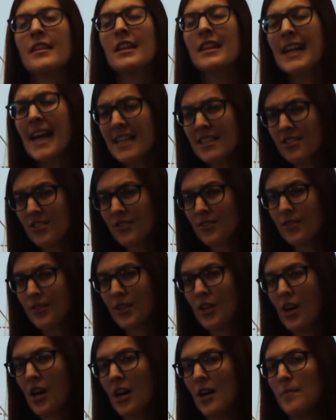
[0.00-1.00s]
Classical
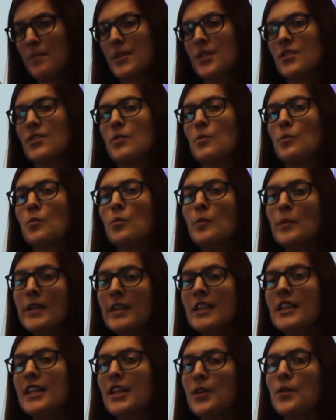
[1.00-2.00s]
economists
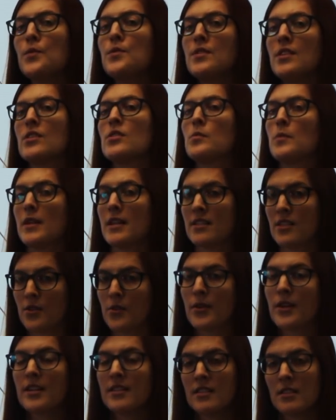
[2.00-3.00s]
really use this one as a
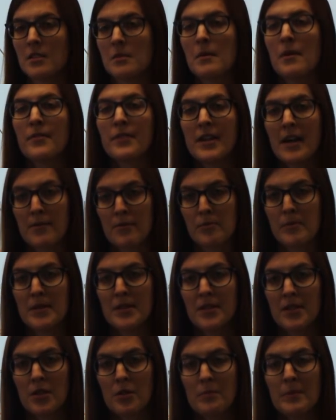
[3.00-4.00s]
criticism of the government
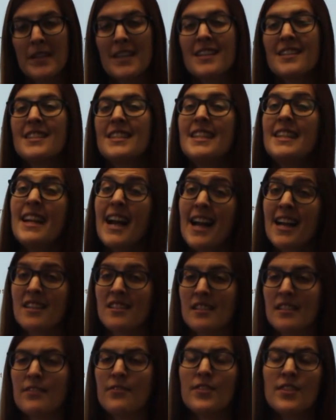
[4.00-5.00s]
though, because
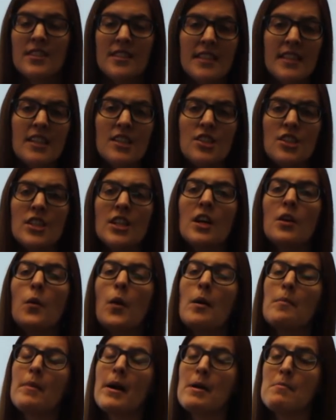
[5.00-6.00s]
yes, if the C and G go
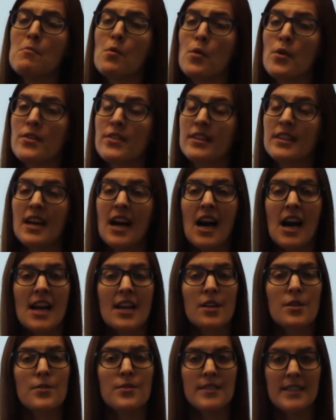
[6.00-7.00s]
up by more than the I
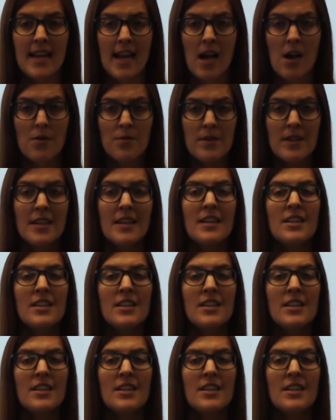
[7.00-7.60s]
goes down,